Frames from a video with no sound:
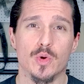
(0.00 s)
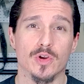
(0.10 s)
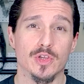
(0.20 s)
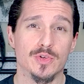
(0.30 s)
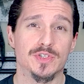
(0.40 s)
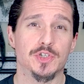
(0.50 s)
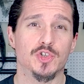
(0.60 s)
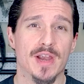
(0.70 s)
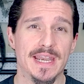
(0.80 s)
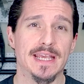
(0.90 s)
who are used to
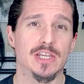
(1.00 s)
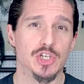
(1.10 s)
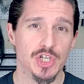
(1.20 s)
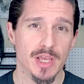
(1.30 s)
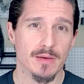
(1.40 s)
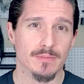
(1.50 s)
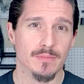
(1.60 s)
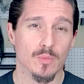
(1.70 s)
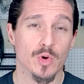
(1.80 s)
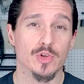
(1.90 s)
training in a gym
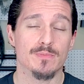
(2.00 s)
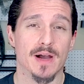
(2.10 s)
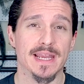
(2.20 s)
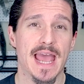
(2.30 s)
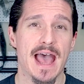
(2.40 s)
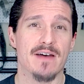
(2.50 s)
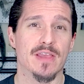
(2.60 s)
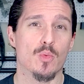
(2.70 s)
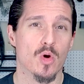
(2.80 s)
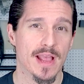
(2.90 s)
where you might have a
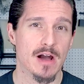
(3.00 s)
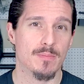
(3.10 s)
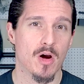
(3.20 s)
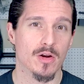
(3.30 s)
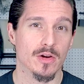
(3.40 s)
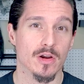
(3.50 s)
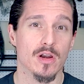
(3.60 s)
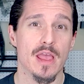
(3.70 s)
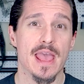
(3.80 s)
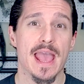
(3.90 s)
workout
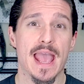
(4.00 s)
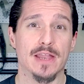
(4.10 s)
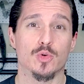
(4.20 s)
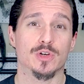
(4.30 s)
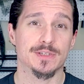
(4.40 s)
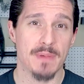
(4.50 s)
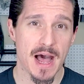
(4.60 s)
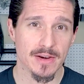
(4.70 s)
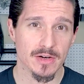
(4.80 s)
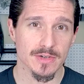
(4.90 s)
partner and/or
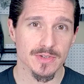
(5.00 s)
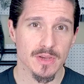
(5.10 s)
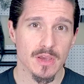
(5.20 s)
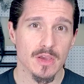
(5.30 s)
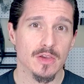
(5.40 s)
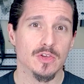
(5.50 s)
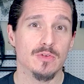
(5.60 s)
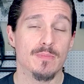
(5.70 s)
spotters, you